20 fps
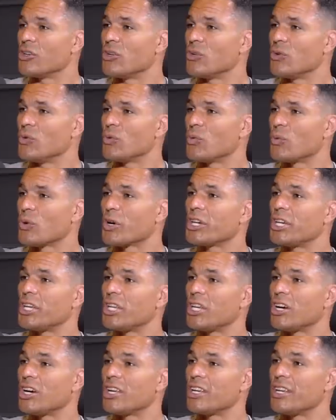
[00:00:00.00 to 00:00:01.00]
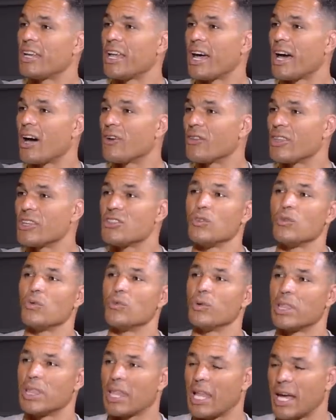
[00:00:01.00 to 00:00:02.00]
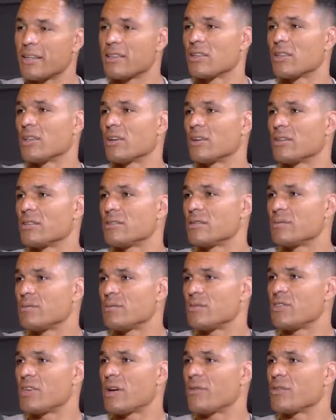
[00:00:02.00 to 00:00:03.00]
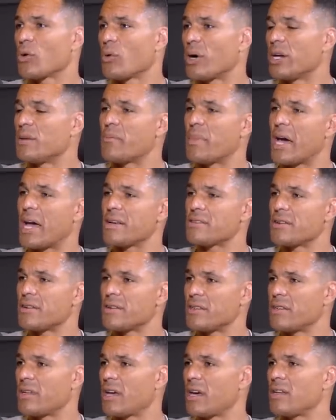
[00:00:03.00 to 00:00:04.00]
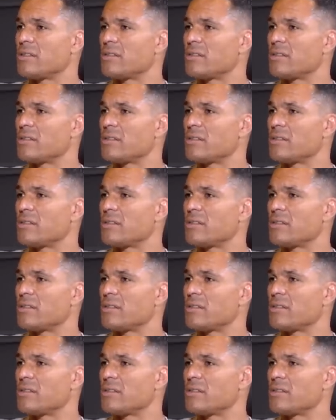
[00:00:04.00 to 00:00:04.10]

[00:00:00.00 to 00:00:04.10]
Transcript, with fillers: you working on now that you would like to learn? You haven't quite mastered it yet.